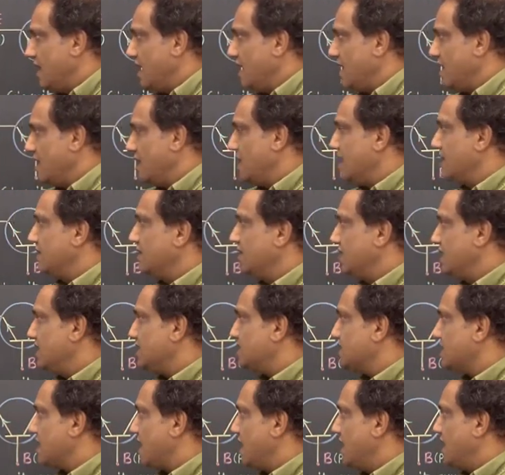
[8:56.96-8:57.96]
And another
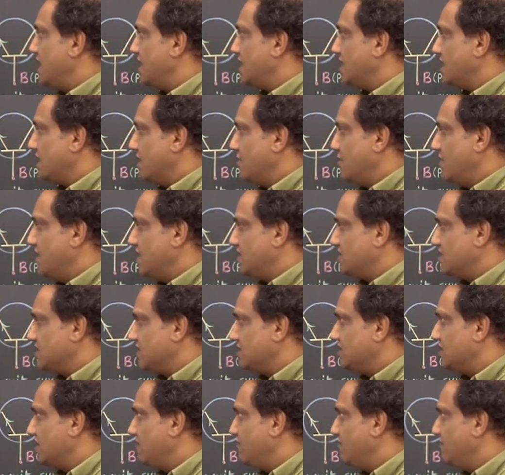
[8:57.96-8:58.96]
is collector base
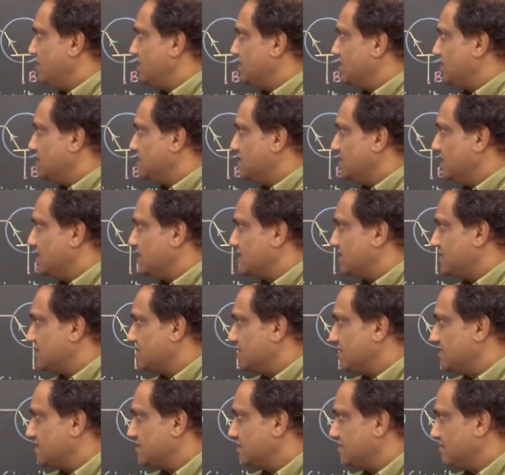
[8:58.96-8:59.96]
junction, which is
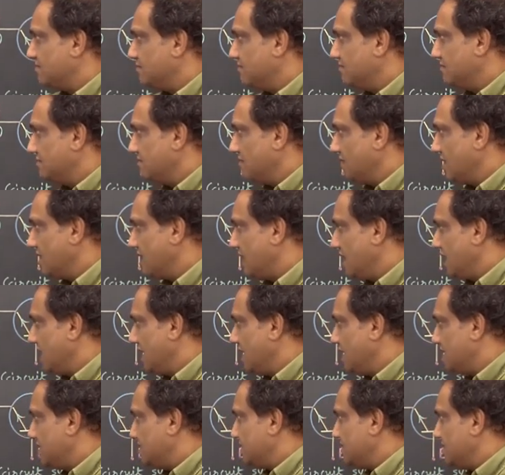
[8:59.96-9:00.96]
this.
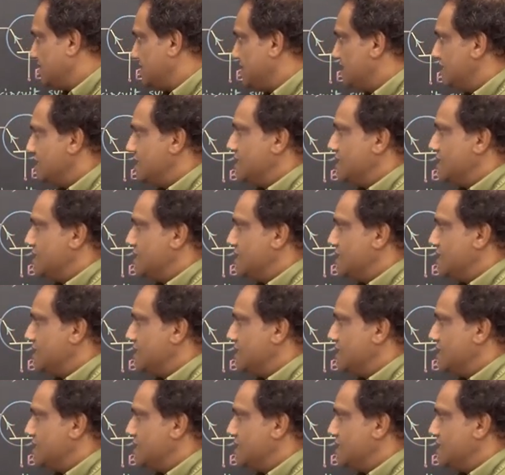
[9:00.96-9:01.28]
Correct?